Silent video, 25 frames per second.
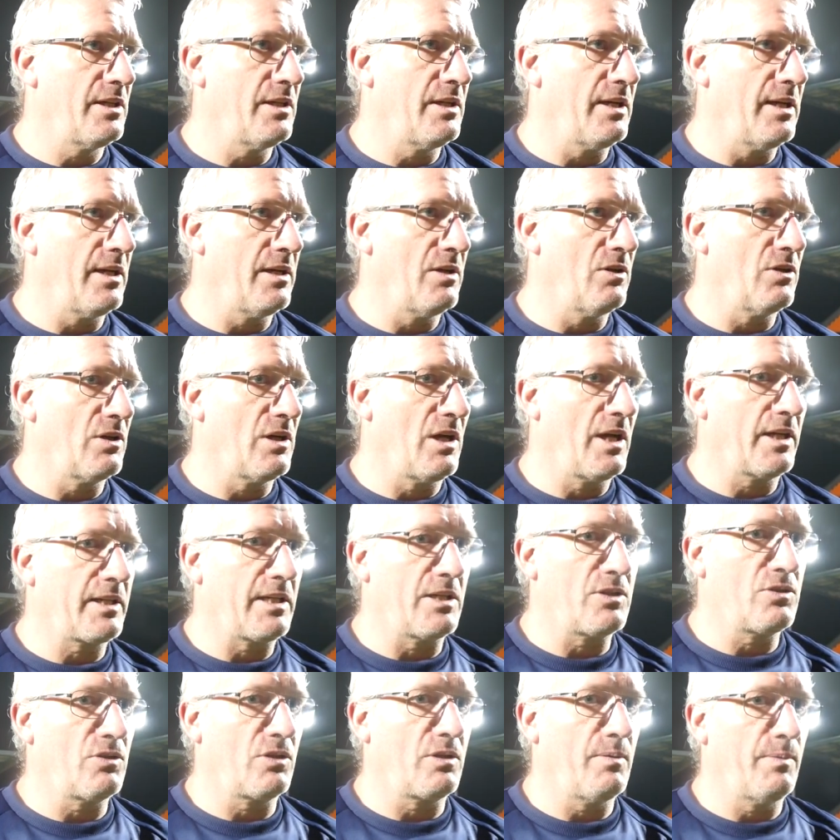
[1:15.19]
It looked like
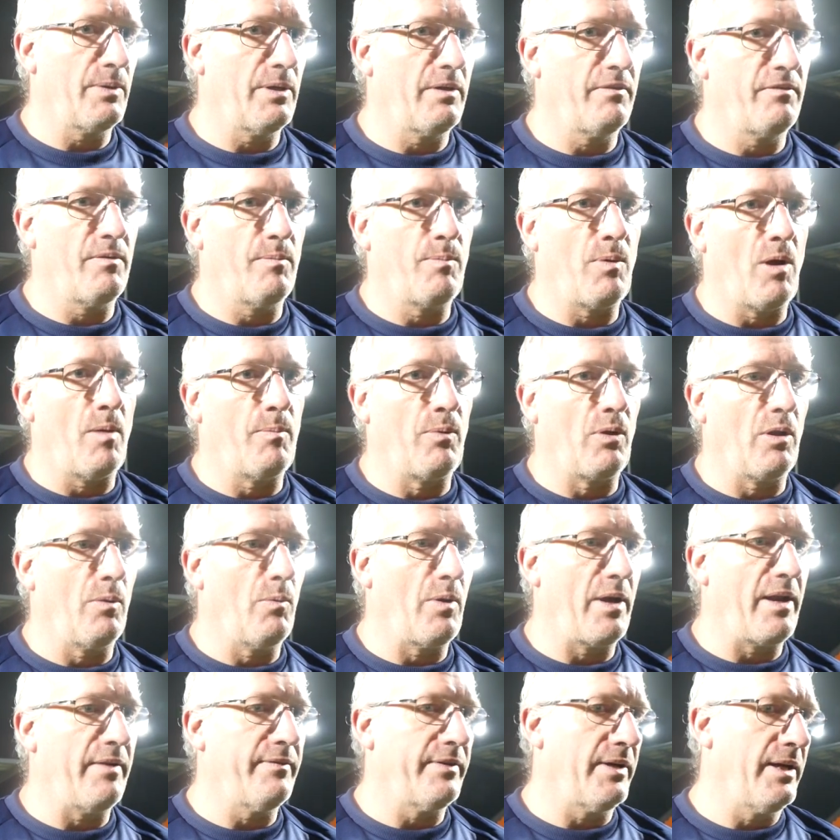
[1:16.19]
it took a bit of a bobble or
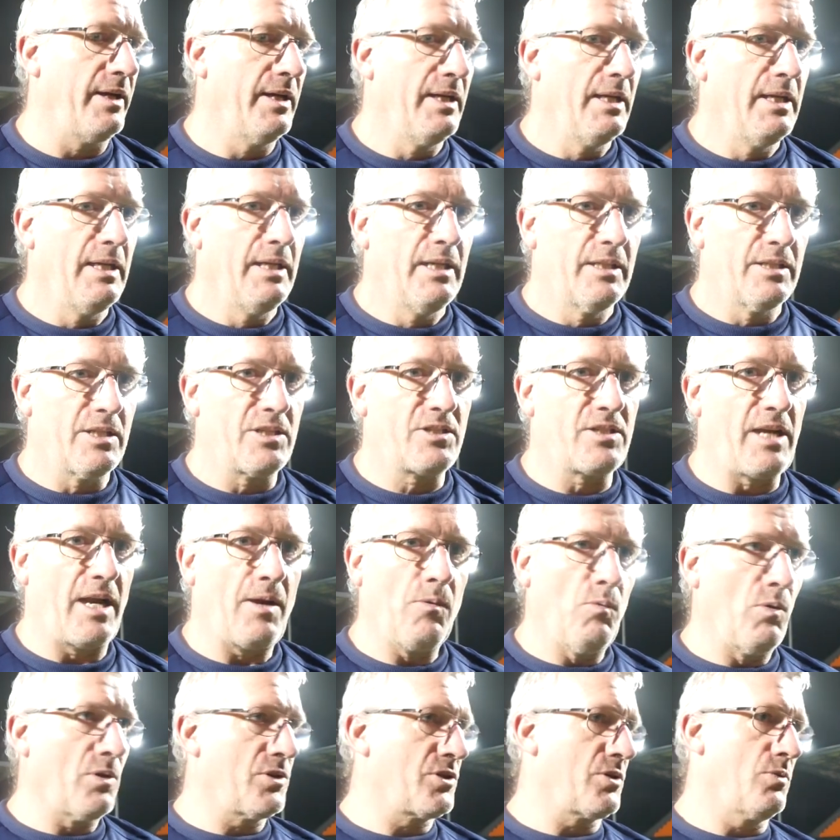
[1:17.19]
whatever. The
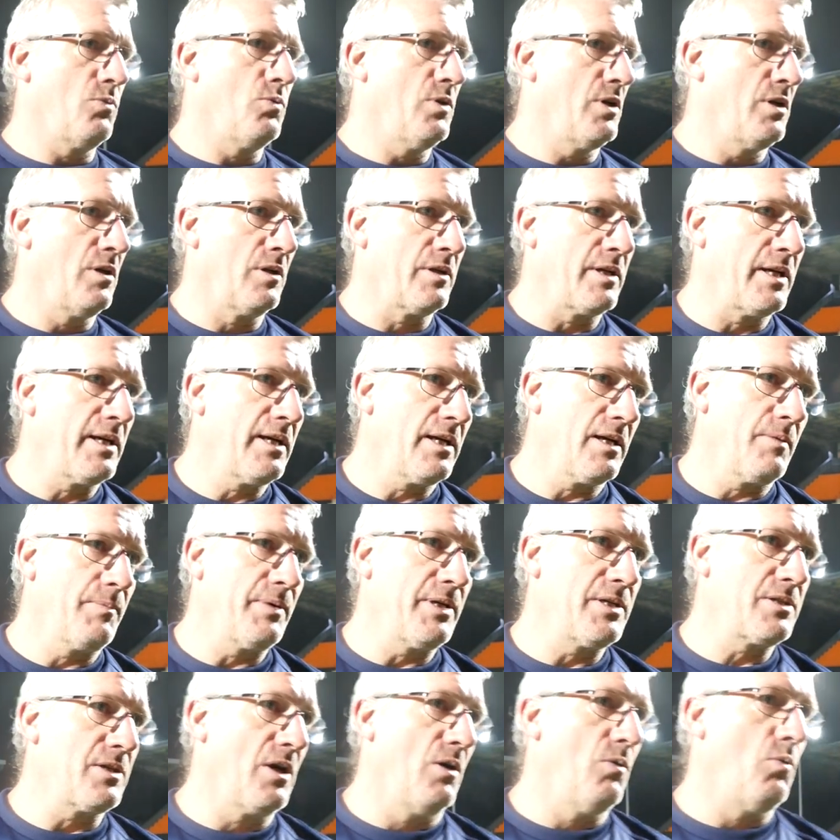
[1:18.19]
second one's a worldie. I mean,
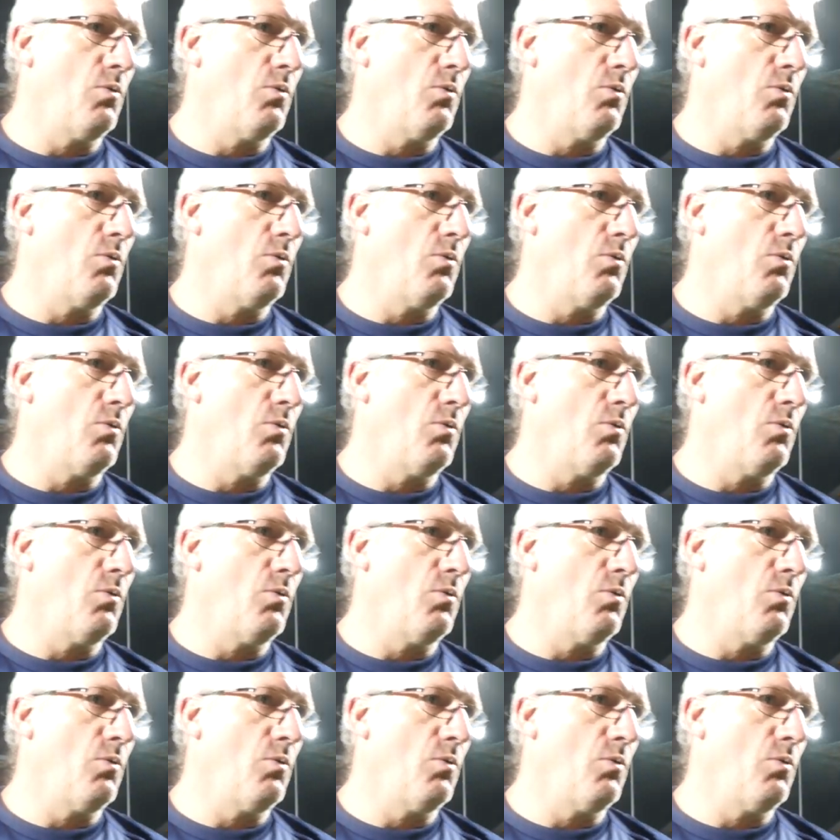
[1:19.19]
he's got a